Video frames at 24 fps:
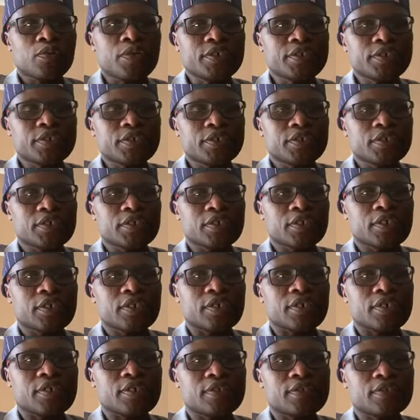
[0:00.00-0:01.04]
which
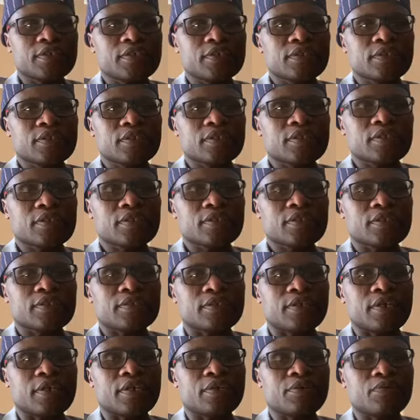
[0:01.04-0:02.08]
is
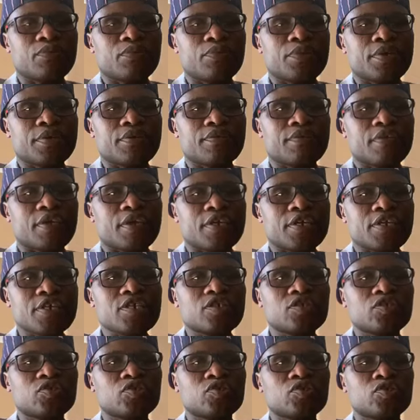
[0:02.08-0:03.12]
dealing with the
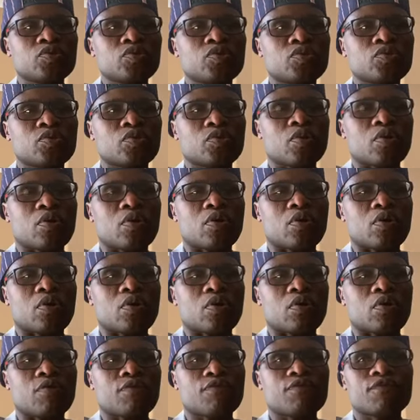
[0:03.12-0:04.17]
issue
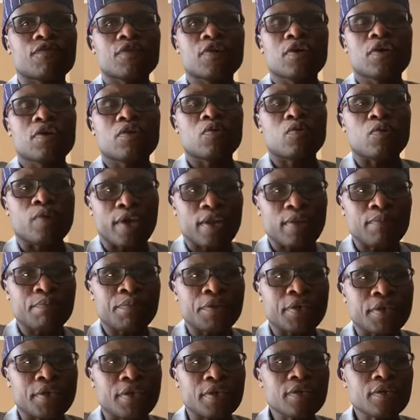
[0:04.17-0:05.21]
of
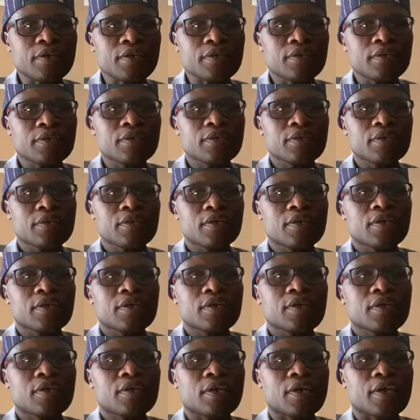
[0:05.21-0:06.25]
well-being
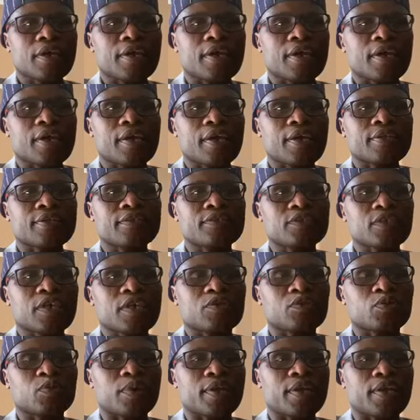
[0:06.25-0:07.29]
and
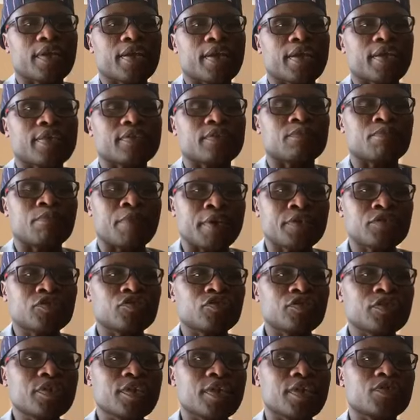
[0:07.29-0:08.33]
as well as
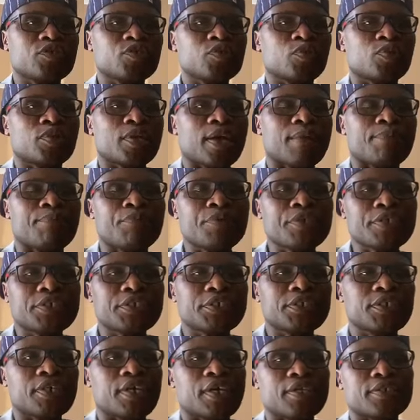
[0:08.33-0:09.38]
mentoring, as you will
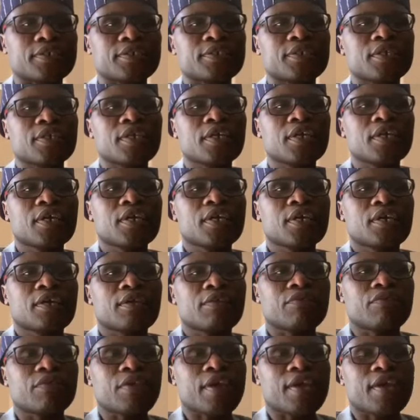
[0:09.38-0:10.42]
appreciate
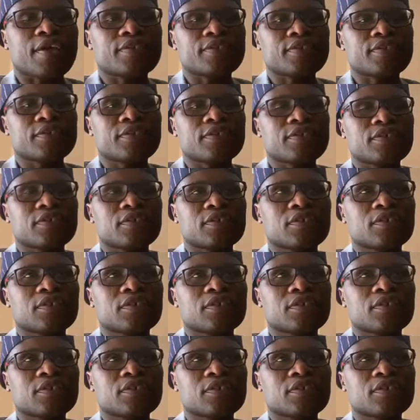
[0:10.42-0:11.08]
that